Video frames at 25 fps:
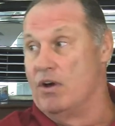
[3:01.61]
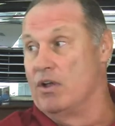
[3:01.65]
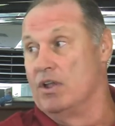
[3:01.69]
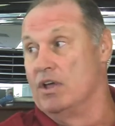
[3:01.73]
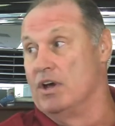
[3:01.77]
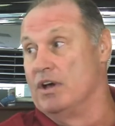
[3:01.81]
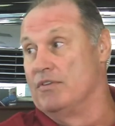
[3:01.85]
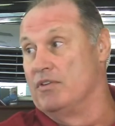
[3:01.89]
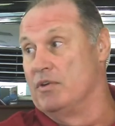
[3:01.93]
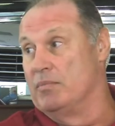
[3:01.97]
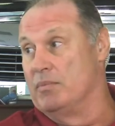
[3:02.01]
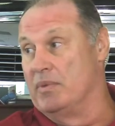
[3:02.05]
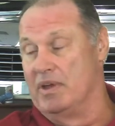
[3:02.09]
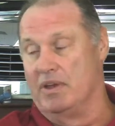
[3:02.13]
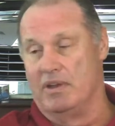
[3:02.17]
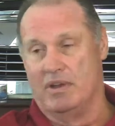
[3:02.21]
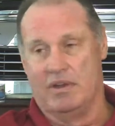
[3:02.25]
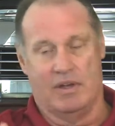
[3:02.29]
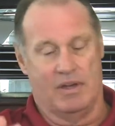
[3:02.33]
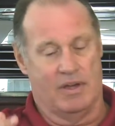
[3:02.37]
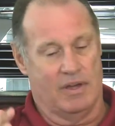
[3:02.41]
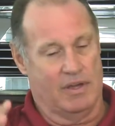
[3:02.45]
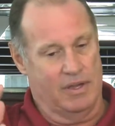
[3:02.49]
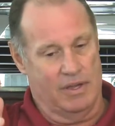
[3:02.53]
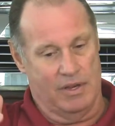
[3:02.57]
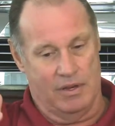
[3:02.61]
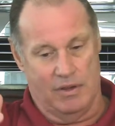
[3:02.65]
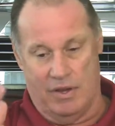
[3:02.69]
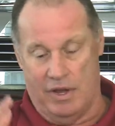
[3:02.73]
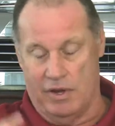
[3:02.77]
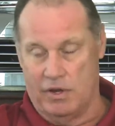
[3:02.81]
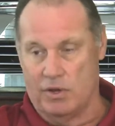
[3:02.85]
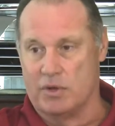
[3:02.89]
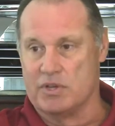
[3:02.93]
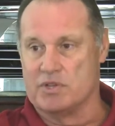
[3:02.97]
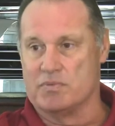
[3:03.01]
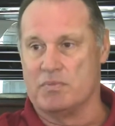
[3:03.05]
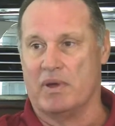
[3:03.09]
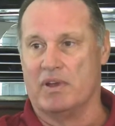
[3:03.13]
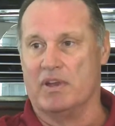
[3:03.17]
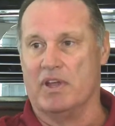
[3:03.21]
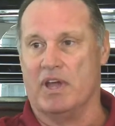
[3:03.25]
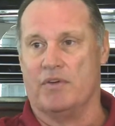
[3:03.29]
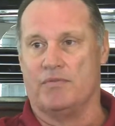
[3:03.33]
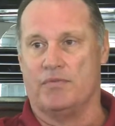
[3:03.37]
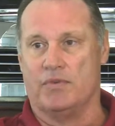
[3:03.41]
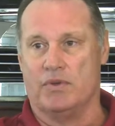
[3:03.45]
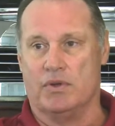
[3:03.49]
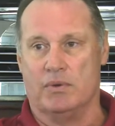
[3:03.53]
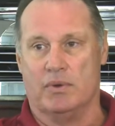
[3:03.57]
all love him. And uh, you know, I know he's my
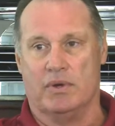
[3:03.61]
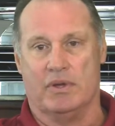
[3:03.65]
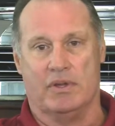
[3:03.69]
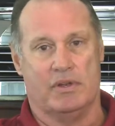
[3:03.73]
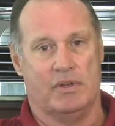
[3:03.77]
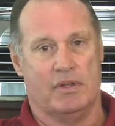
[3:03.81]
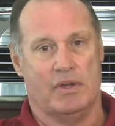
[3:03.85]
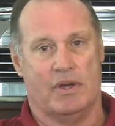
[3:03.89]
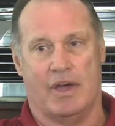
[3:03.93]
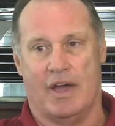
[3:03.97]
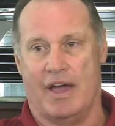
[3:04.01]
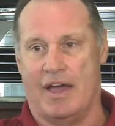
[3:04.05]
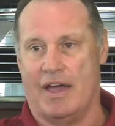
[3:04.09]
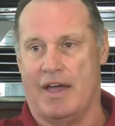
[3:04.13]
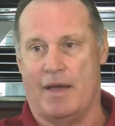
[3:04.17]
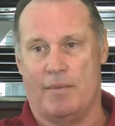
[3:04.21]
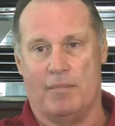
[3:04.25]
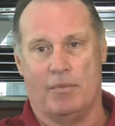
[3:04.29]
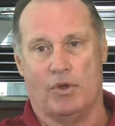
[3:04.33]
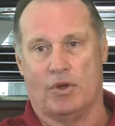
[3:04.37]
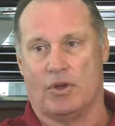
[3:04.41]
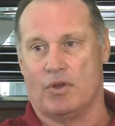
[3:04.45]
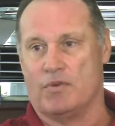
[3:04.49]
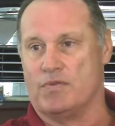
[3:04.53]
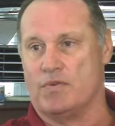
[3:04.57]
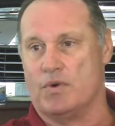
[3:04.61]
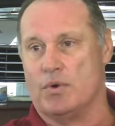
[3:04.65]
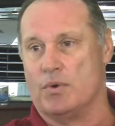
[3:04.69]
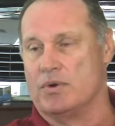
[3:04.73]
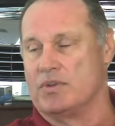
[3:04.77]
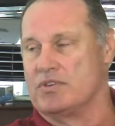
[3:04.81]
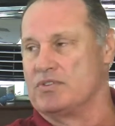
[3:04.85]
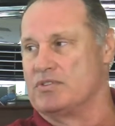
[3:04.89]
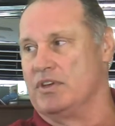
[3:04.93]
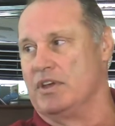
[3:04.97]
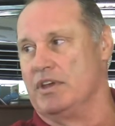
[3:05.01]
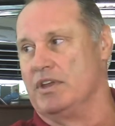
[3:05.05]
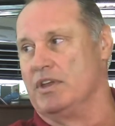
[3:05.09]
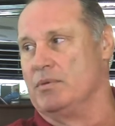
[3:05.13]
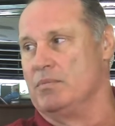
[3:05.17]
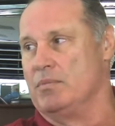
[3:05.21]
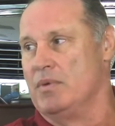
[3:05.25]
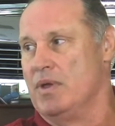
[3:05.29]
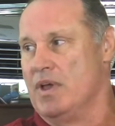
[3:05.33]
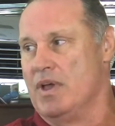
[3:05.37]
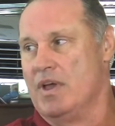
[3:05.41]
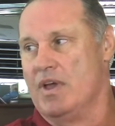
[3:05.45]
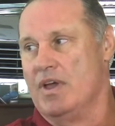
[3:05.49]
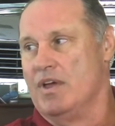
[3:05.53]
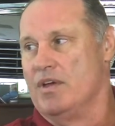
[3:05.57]
nephew, and uh, I, I'm looking forward to seeing him
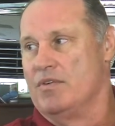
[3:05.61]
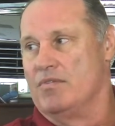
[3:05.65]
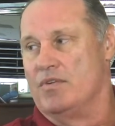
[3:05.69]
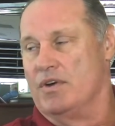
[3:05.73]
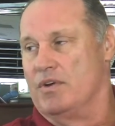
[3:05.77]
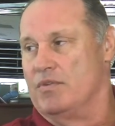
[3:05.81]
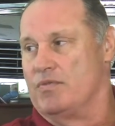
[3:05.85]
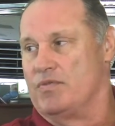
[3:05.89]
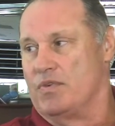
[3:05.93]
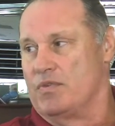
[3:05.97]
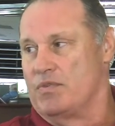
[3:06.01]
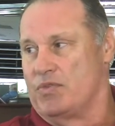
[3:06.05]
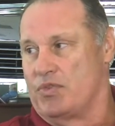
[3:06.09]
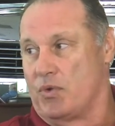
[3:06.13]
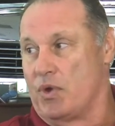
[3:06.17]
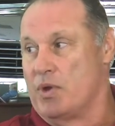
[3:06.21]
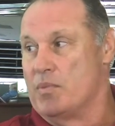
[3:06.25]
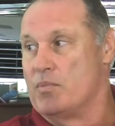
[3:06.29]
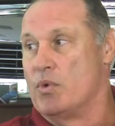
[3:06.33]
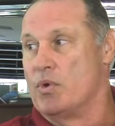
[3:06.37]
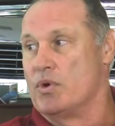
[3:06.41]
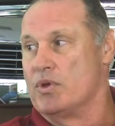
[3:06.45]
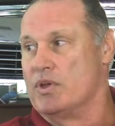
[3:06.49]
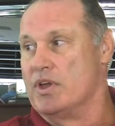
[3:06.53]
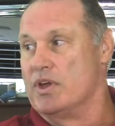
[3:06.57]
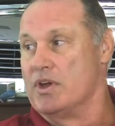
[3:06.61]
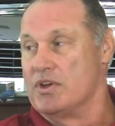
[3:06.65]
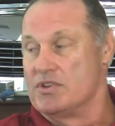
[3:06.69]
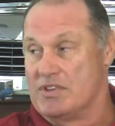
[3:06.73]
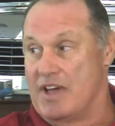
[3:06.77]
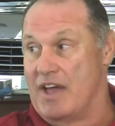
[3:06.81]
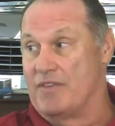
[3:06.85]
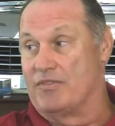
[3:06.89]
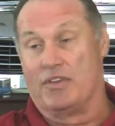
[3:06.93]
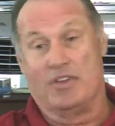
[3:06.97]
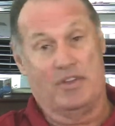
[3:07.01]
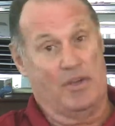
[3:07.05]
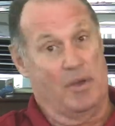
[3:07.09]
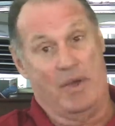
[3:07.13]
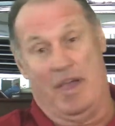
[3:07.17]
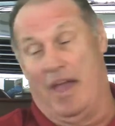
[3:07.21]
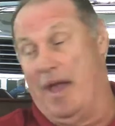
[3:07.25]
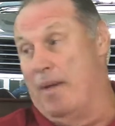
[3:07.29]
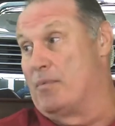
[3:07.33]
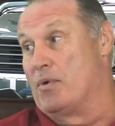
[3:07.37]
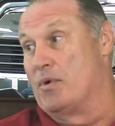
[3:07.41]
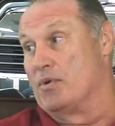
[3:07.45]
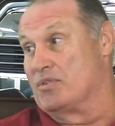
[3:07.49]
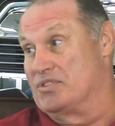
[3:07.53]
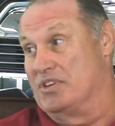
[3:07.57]
for, for three more years after I mean,
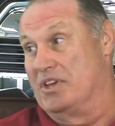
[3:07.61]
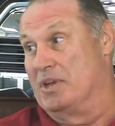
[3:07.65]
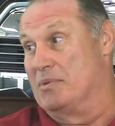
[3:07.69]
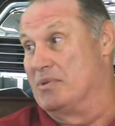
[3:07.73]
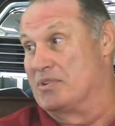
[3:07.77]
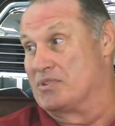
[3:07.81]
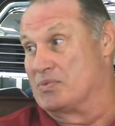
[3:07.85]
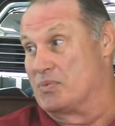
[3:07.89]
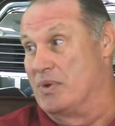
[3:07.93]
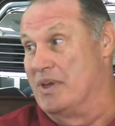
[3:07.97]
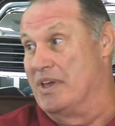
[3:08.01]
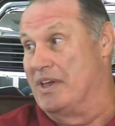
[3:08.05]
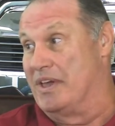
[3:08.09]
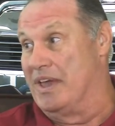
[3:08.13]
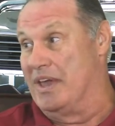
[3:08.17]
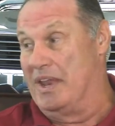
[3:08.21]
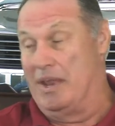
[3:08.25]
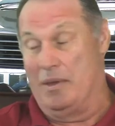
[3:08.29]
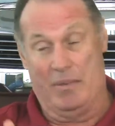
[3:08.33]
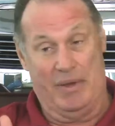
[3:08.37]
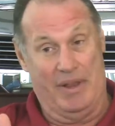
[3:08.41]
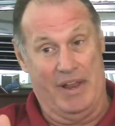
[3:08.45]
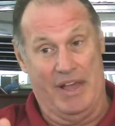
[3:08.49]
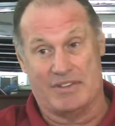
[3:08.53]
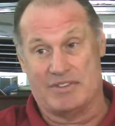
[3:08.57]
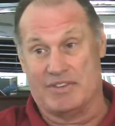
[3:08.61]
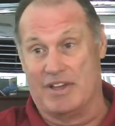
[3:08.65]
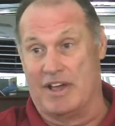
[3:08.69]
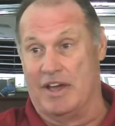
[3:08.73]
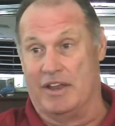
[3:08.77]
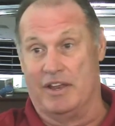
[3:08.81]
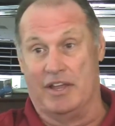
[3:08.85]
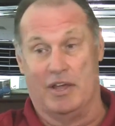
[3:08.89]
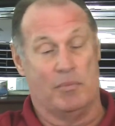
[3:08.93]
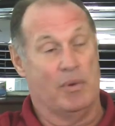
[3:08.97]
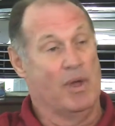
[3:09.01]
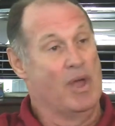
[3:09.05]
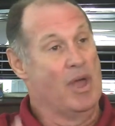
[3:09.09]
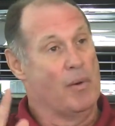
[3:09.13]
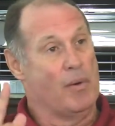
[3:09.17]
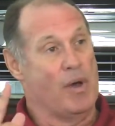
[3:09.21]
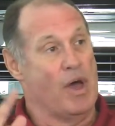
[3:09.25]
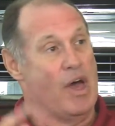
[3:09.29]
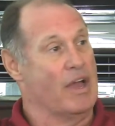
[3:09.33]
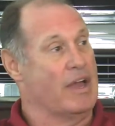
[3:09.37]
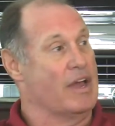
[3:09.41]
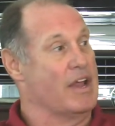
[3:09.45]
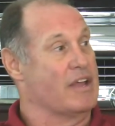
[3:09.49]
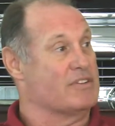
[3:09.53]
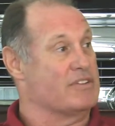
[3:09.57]
I'm going to see him this weekend. I mean, that's right. how it is.
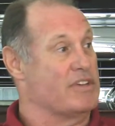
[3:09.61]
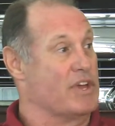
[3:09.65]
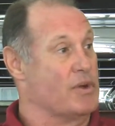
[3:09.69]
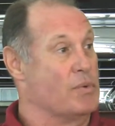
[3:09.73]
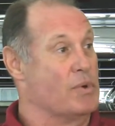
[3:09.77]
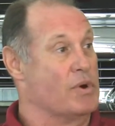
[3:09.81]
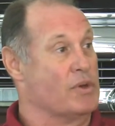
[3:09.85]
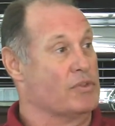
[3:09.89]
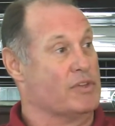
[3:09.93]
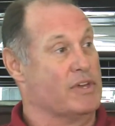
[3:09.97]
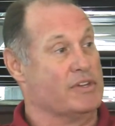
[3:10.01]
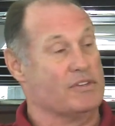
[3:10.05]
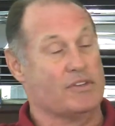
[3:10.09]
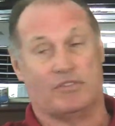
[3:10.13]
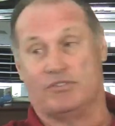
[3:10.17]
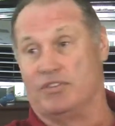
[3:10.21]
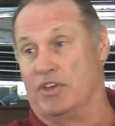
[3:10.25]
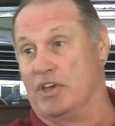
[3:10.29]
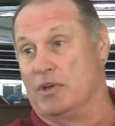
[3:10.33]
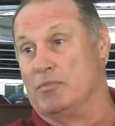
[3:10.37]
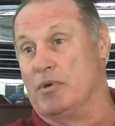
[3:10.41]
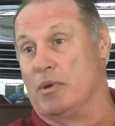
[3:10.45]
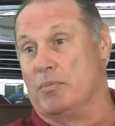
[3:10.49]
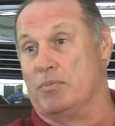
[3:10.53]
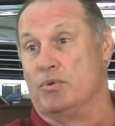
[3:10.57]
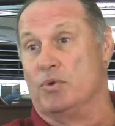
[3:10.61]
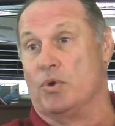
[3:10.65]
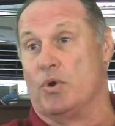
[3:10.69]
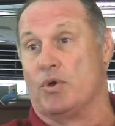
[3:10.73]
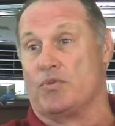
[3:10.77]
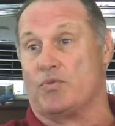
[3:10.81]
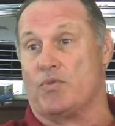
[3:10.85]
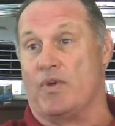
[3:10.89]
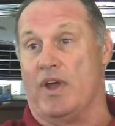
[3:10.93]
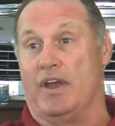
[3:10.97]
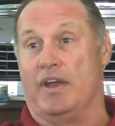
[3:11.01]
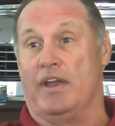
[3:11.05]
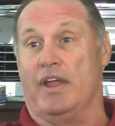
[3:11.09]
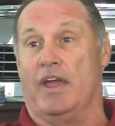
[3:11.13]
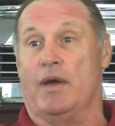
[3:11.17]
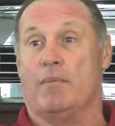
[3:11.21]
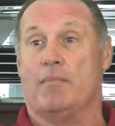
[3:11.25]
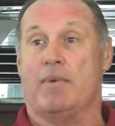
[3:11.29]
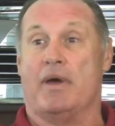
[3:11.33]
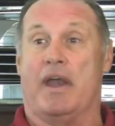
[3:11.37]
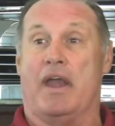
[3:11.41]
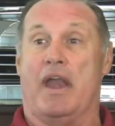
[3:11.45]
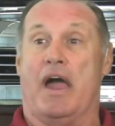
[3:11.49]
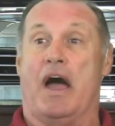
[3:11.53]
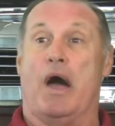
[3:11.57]
Well, I got to say one thing. The team up north right now,
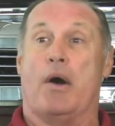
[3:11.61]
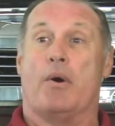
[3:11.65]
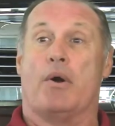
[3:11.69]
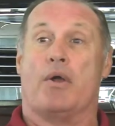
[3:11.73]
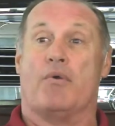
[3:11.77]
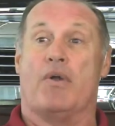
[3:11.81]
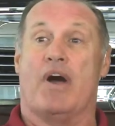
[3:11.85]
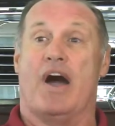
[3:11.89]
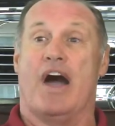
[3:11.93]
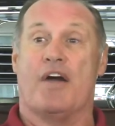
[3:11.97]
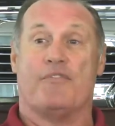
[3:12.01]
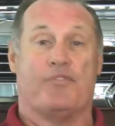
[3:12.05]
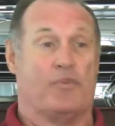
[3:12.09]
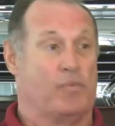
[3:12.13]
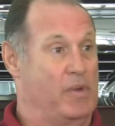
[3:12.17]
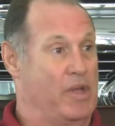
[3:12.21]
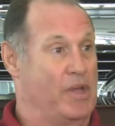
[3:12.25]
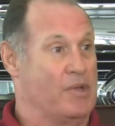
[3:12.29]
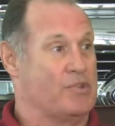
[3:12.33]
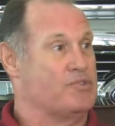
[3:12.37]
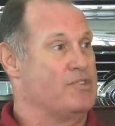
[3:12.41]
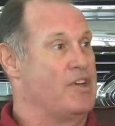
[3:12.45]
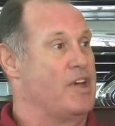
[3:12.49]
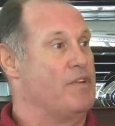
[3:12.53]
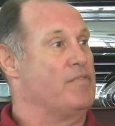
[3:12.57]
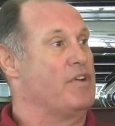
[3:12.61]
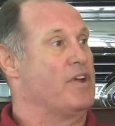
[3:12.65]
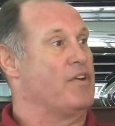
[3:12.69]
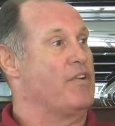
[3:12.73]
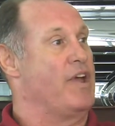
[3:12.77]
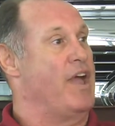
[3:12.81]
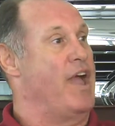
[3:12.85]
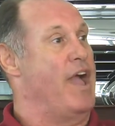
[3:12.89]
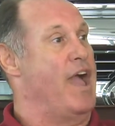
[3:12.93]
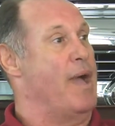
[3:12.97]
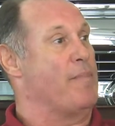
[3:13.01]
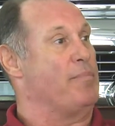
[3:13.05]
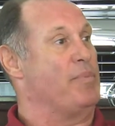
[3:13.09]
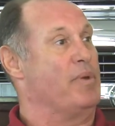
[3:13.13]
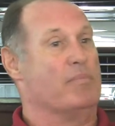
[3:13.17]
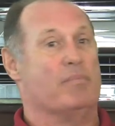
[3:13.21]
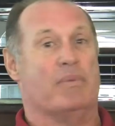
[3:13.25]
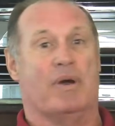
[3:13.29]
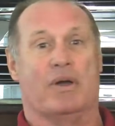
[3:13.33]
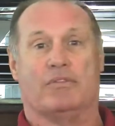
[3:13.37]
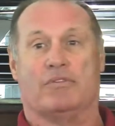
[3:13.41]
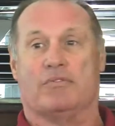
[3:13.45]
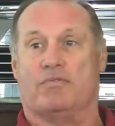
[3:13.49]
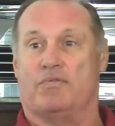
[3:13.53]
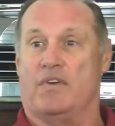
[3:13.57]
about an hour ride from here, is not very happy
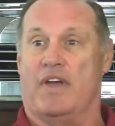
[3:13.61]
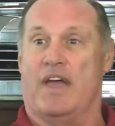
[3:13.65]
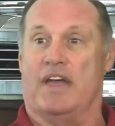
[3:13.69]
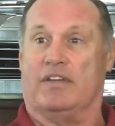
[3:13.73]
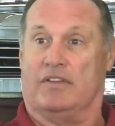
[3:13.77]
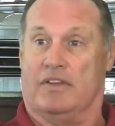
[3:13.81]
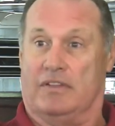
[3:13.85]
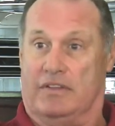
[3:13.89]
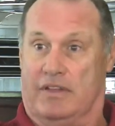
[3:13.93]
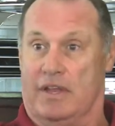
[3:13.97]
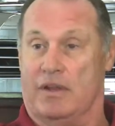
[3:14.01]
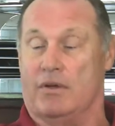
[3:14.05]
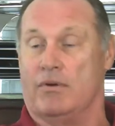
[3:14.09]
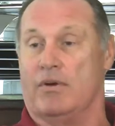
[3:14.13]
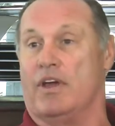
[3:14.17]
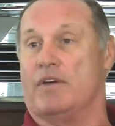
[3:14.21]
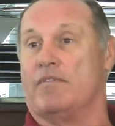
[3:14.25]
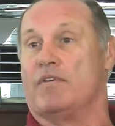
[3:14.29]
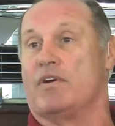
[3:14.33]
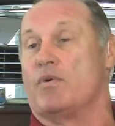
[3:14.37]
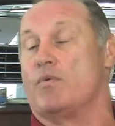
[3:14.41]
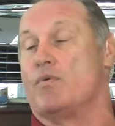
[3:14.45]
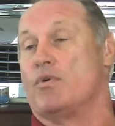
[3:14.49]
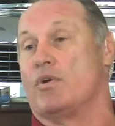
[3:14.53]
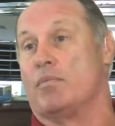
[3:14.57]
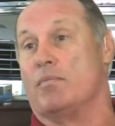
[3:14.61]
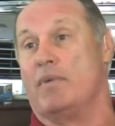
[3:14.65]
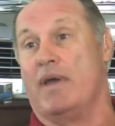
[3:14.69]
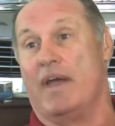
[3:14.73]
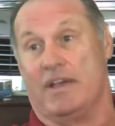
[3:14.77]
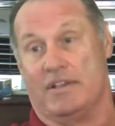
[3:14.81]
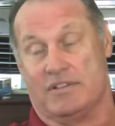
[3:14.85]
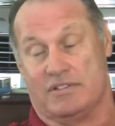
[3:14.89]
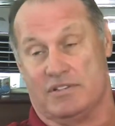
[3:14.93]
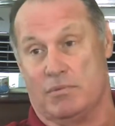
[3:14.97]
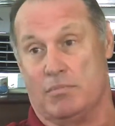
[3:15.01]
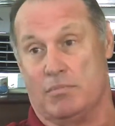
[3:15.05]
about the fact that they don't have a quarterback and